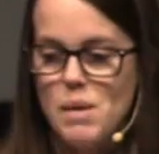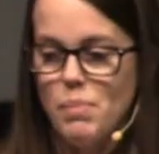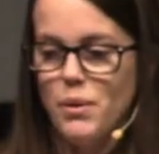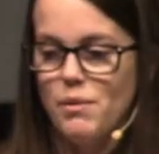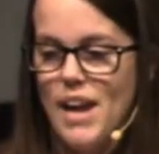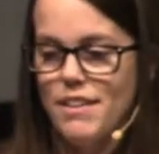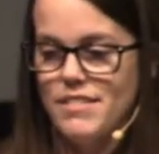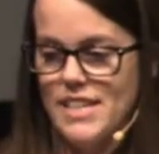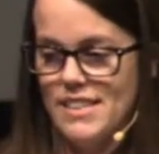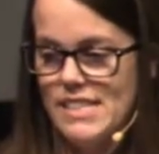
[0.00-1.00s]
the people
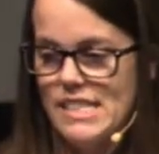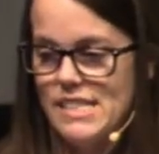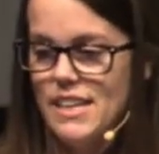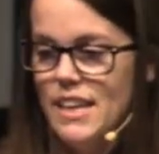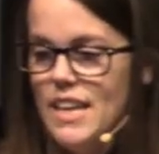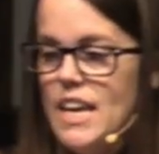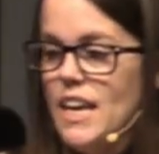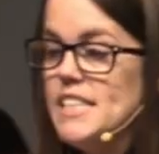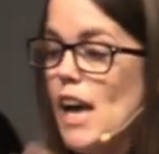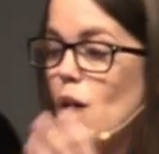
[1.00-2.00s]
around us.
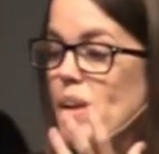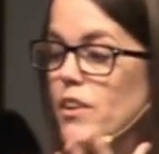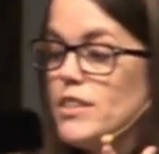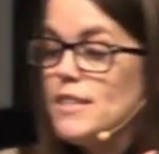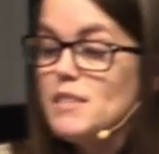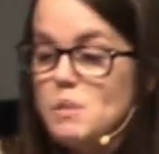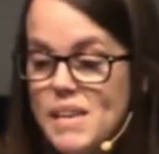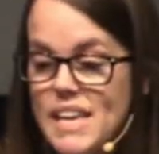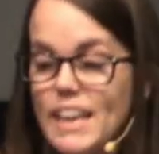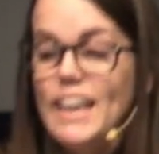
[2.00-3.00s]
It's how we learn to
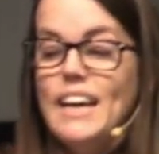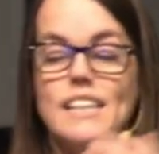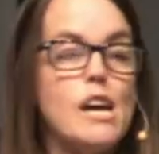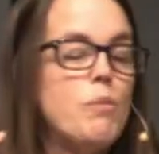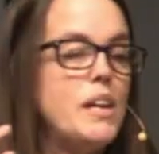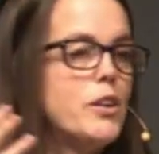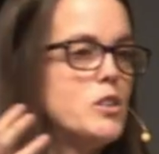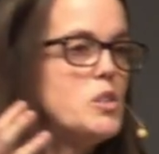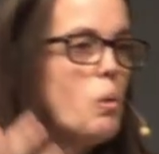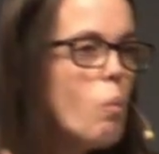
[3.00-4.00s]
speak. It's how we
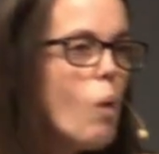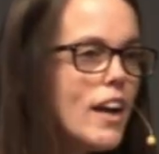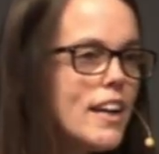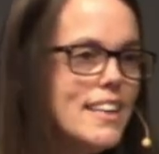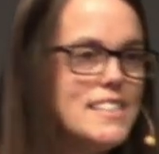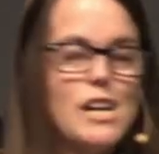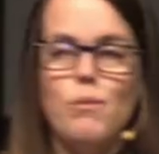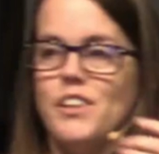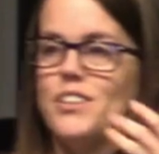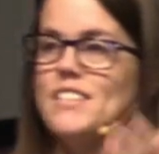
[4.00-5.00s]
learn to walk. It's
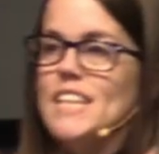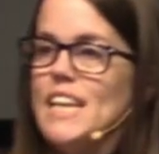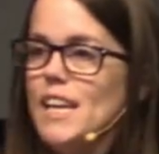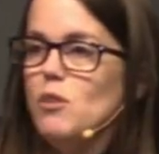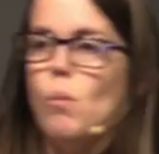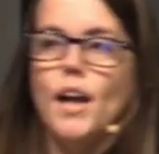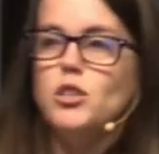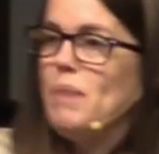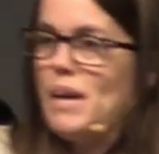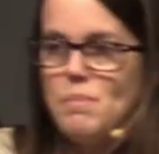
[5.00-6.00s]
how we learn to eat.
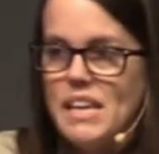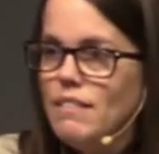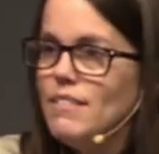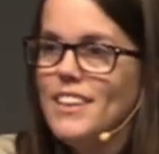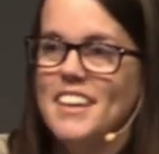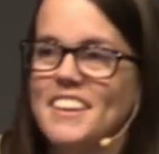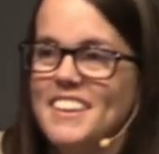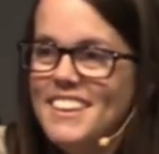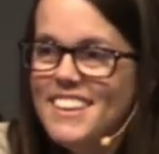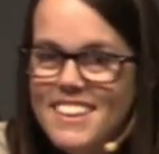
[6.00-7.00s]
Watch a baby.
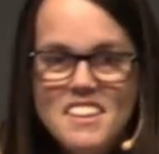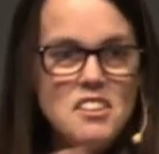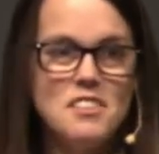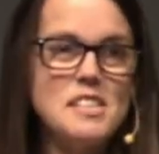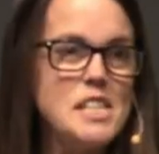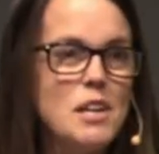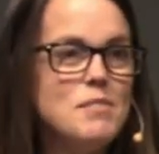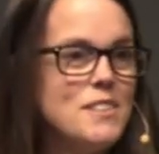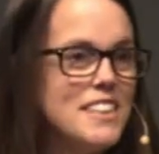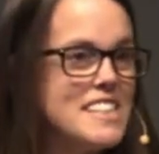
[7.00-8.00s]
You'll see
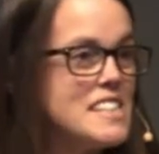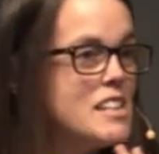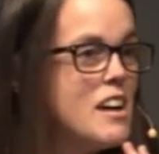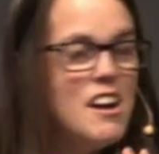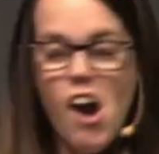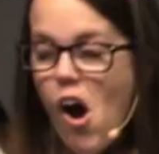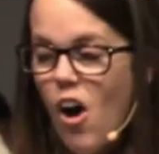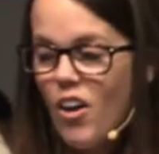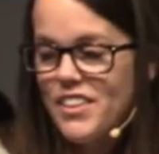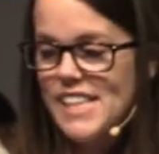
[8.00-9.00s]
him do this
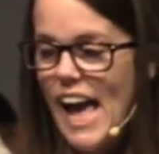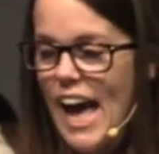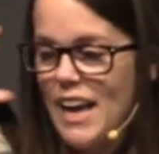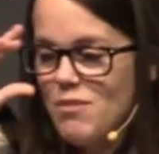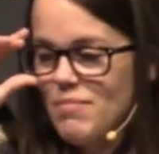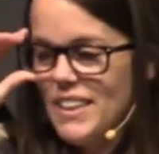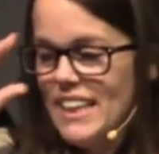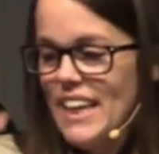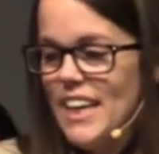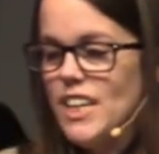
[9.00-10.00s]
all the time.
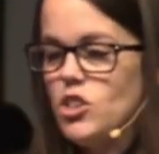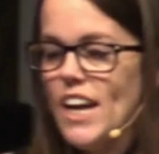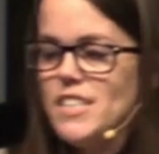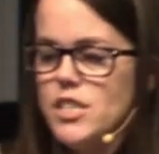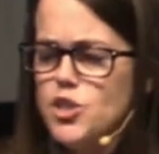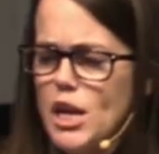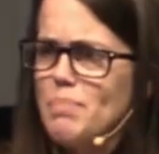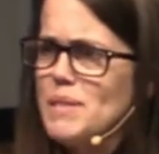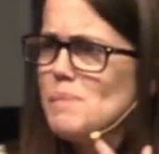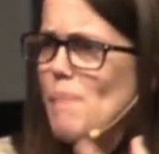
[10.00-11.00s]
He tries to
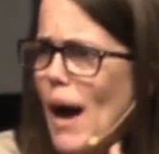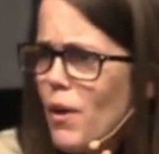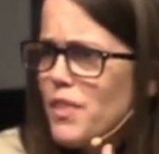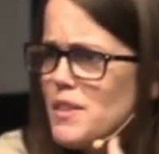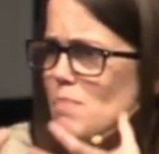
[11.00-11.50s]
shape his mouth